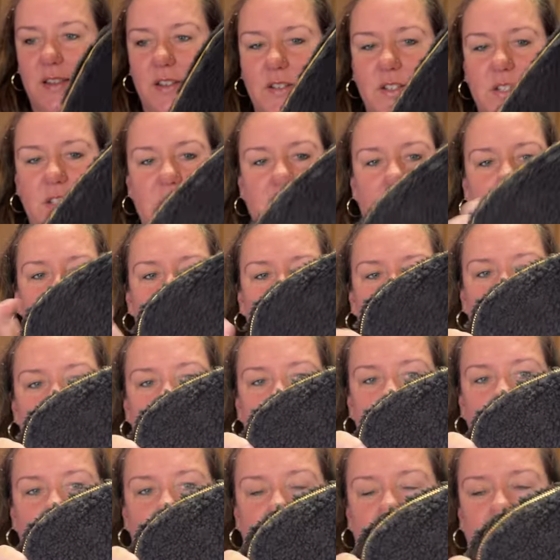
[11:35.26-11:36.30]
looks so
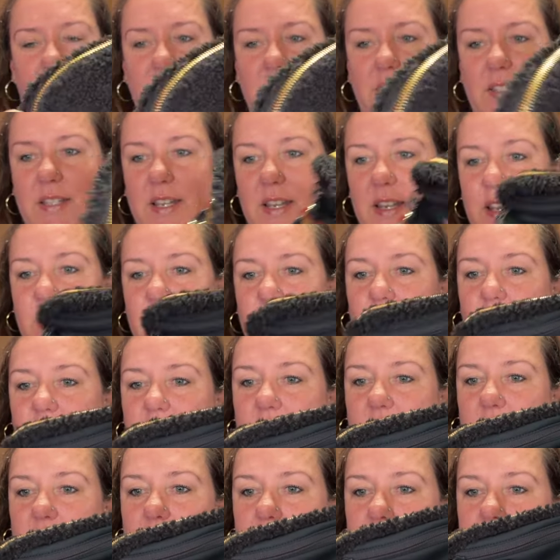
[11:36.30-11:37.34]
pretty with this. And it
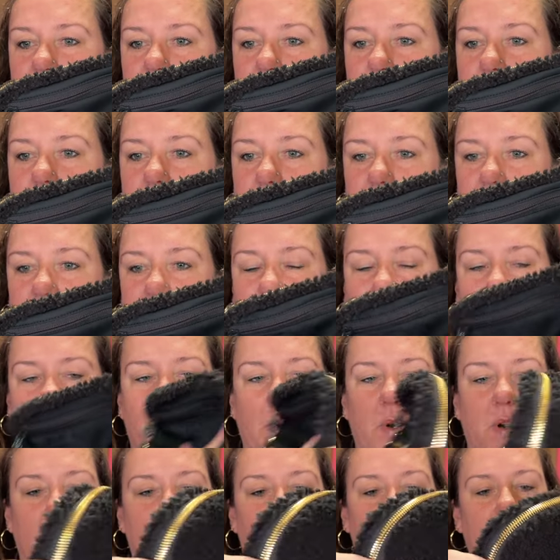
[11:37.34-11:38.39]
also has the back
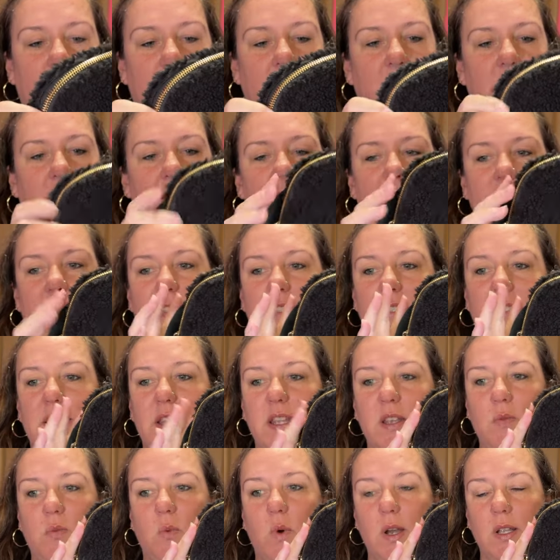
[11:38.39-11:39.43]
zipper. This is
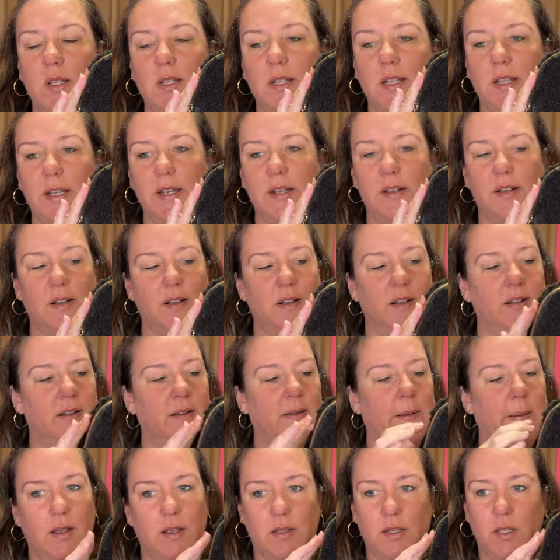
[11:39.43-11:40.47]
the one liter
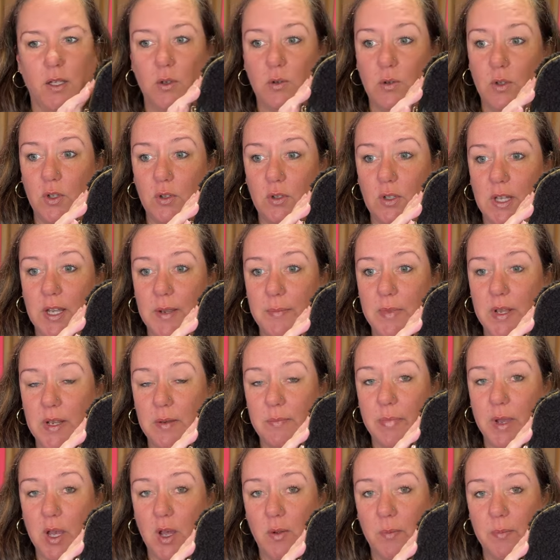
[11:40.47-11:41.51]

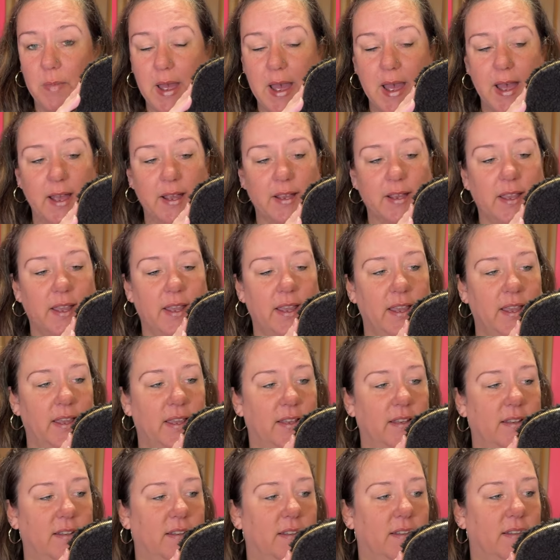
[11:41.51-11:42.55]
Lululemon belt bag,
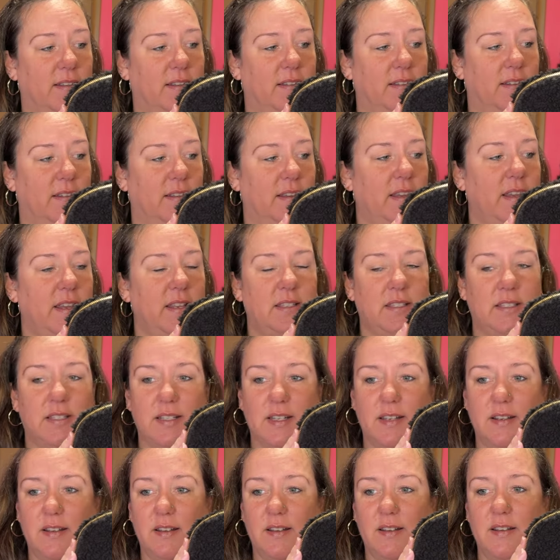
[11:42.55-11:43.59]
and
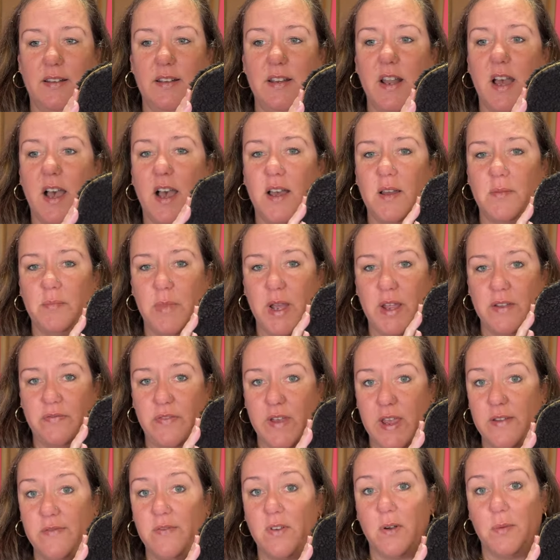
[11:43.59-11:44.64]
it's not my
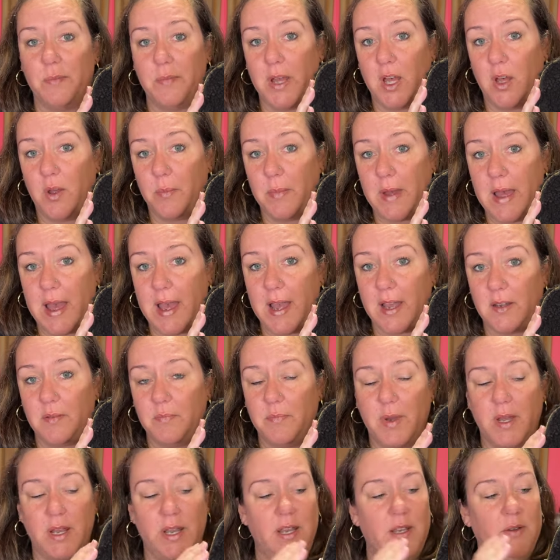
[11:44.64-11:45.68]
favorite belt bag,
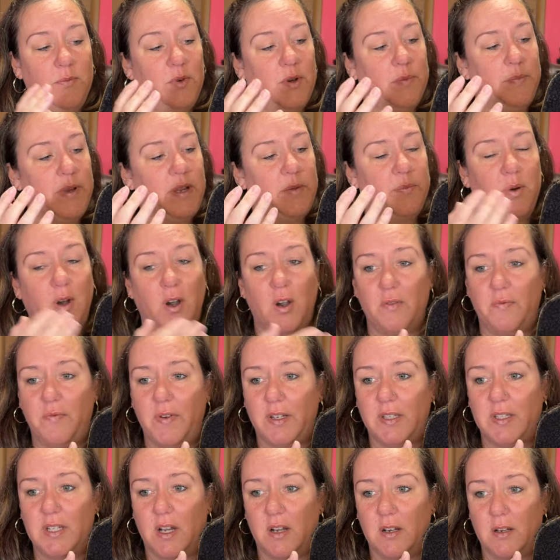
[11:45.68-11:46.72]
but it would be
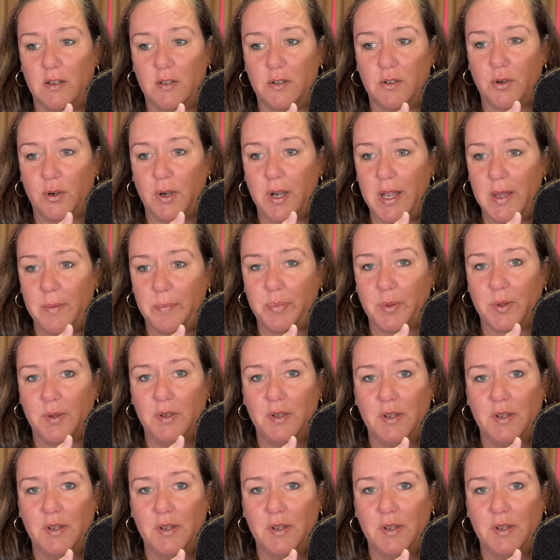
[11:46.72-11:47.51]
perfect on a trip